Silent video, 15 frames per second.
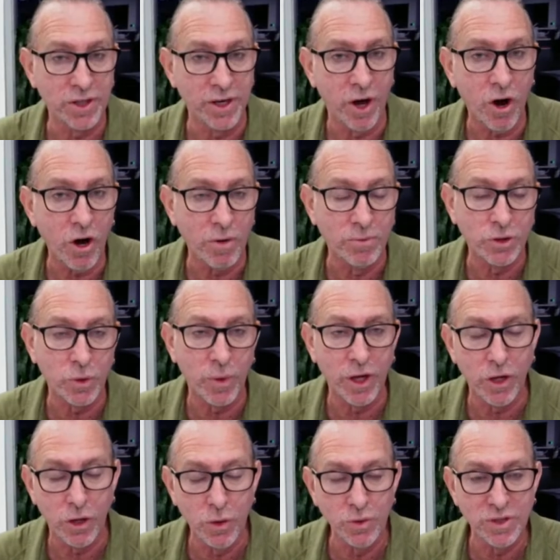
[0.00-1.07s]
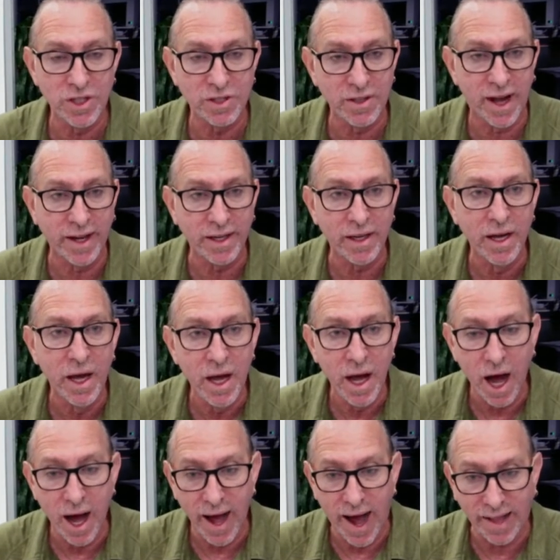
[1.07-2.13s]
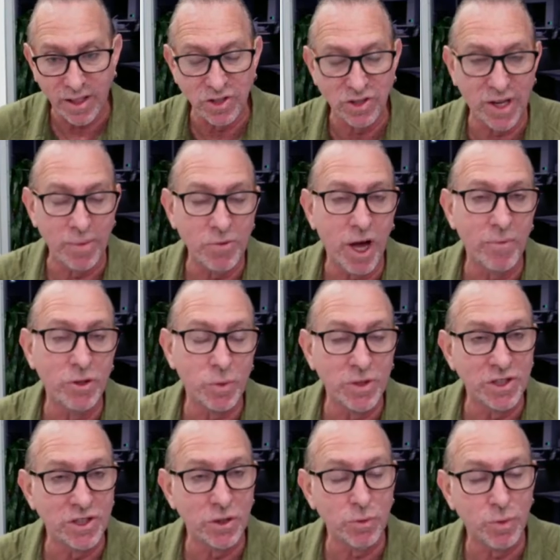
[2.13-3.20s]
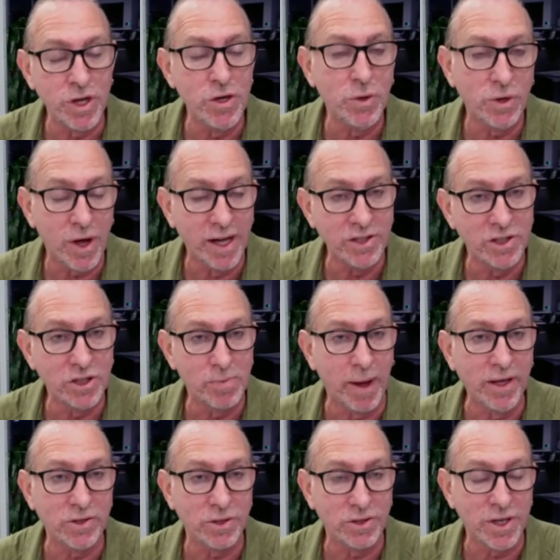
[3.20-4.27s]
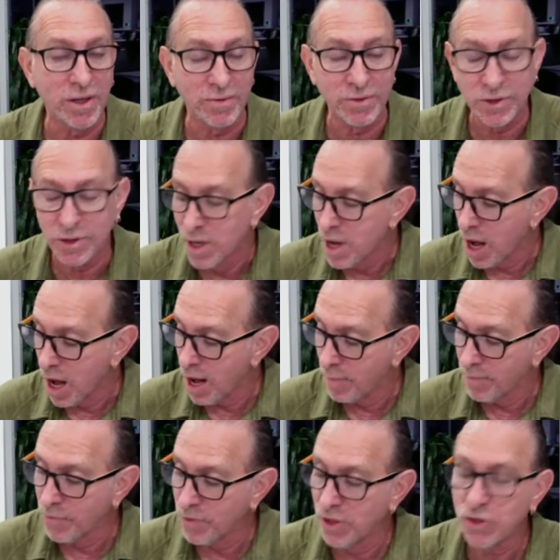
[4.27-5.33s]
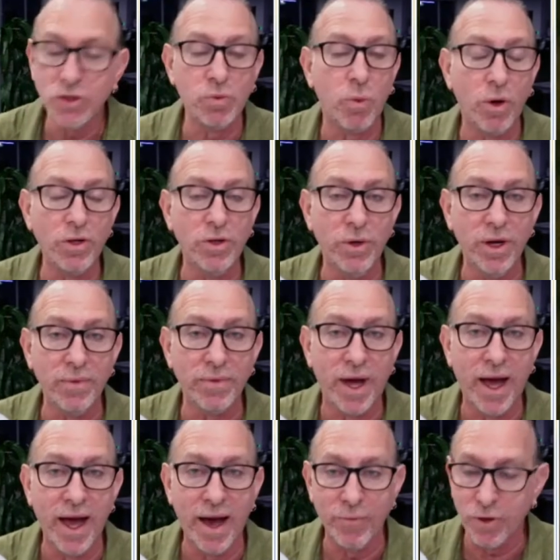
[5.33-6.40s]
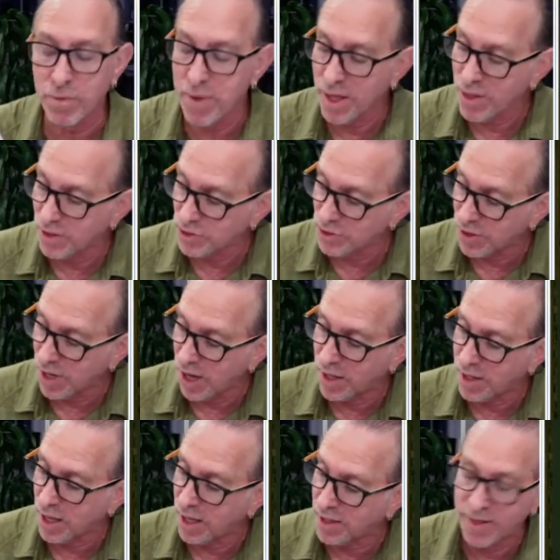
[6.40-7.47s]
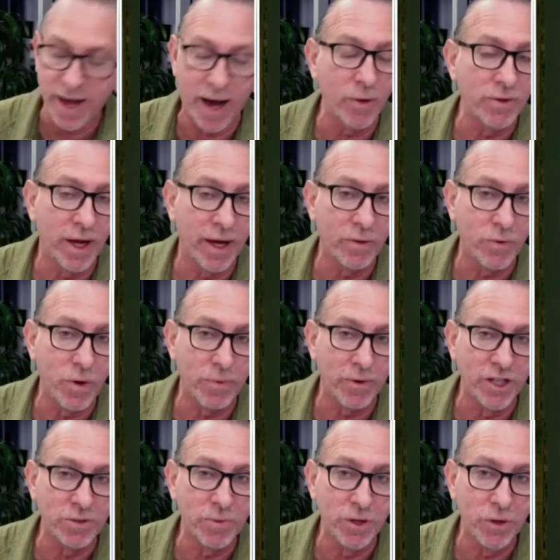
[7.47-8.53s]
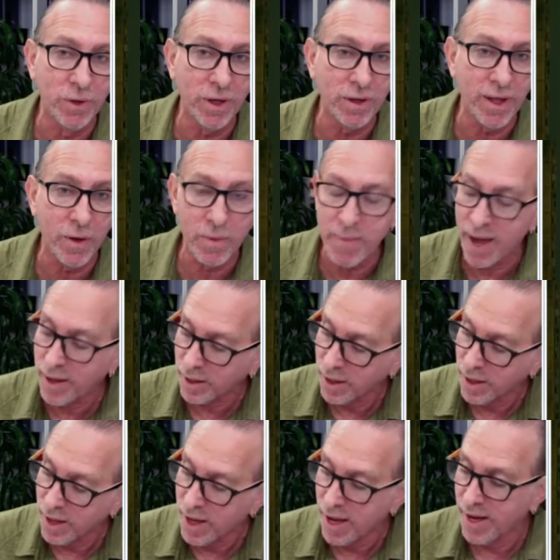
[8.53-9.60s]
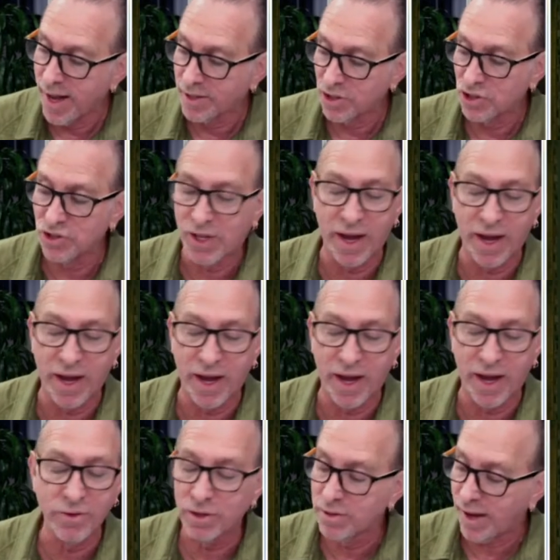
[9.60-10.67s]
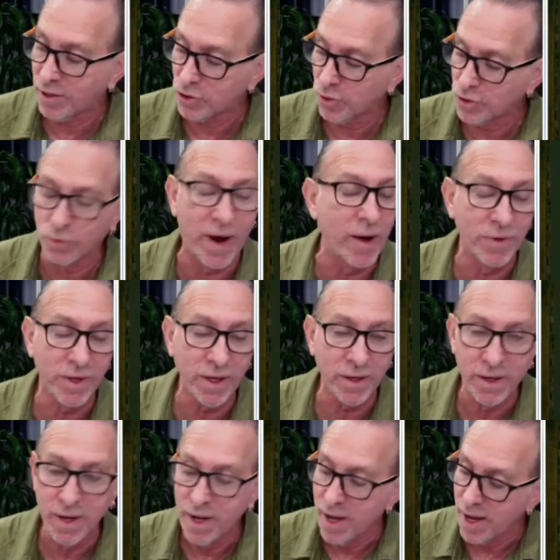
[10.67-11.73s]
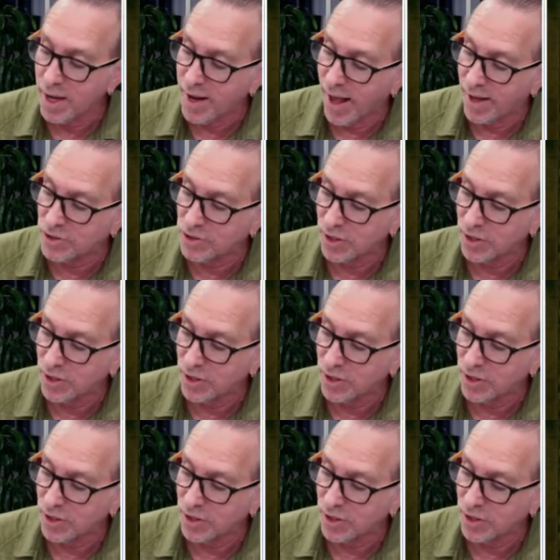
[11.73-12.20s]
us any harm. So we could use this light at the same time as we still reutilize the space ourselves. This is one unit I have with me. This is a downlight replacement unit that we make. It has a standard light source around it. It